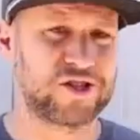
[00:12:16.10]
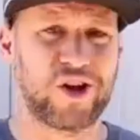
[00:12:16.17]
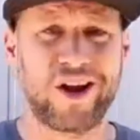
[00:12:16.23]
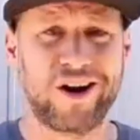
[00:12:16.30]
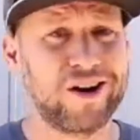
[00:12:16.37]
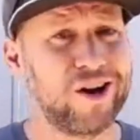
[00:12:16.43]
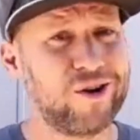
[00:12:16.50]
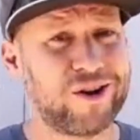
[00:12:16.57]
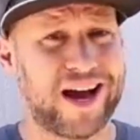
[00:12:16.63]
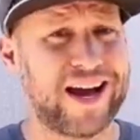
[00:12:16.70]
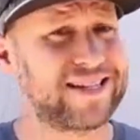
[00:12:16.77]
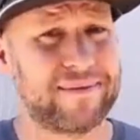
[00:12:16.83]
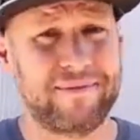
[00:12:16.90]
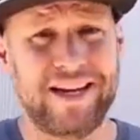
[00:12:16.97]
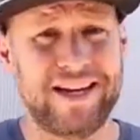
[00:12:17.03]
I don't know,
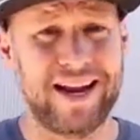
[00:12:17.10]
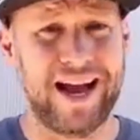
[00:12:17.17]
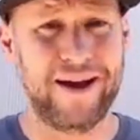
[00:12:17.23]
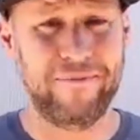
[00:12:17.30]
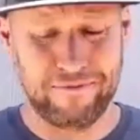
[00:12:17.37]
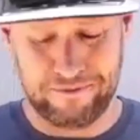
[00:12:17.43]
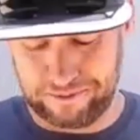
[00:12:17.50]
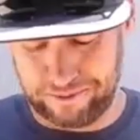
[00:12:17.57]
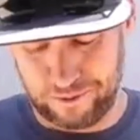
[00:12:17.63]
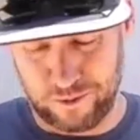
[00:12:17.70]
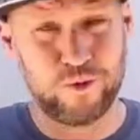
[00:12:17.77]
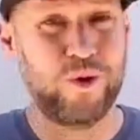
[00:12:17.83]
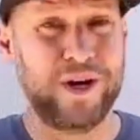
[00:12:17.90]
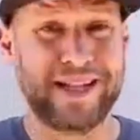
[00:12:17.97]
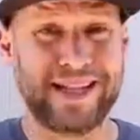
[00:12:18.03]
guys. I mean, I'm
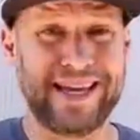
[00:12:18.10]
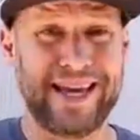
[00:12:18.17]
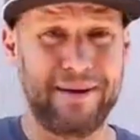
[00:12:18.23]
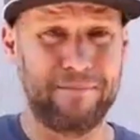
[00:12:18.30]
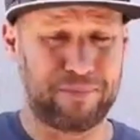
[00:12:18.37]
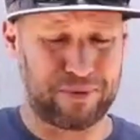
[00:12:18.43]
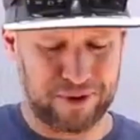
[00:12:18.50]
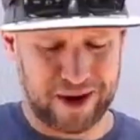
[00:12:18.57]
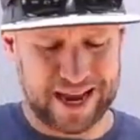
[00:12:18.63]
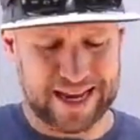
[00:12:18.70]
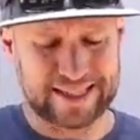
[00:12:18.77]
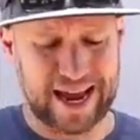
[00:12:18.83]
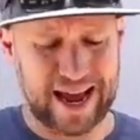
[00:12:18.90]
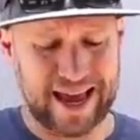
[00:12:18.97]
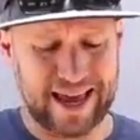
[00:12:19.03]
really
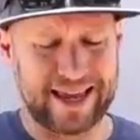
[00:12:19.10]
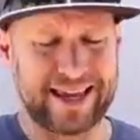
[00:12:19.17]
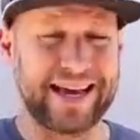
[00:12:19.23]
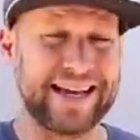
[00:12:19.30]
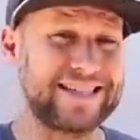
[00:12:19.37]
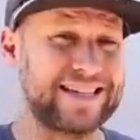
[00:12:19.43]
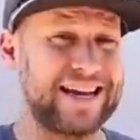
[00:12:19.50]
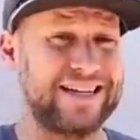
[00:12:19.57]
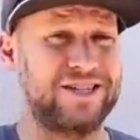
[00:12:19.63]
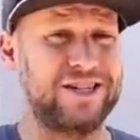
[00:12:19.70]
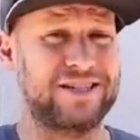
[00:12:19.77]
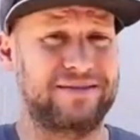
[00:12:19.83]
impressed. I guess I just